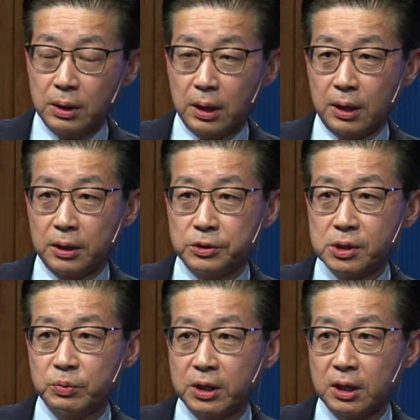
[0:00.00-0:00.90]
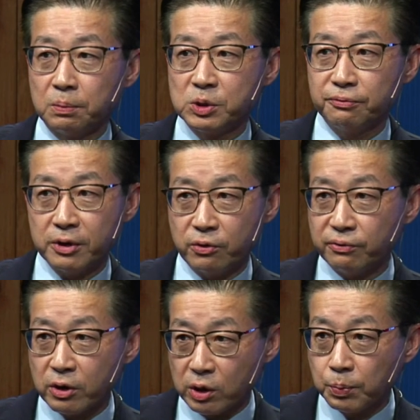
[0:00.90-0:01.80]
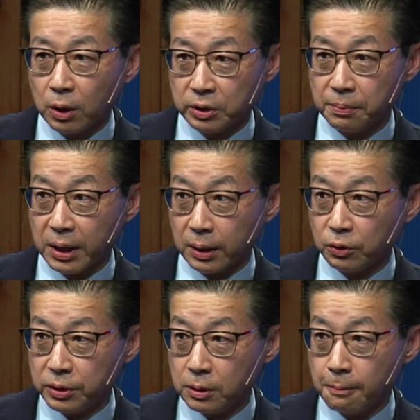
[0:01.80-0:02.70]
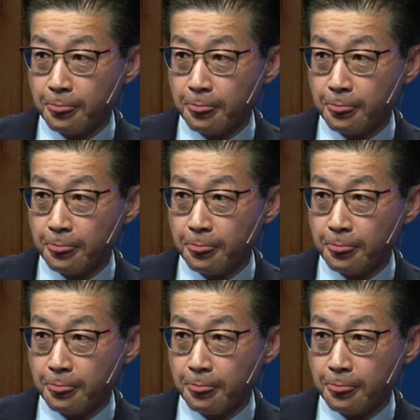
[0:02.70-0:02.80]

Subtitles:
and sometimes very, very potty-mouthed.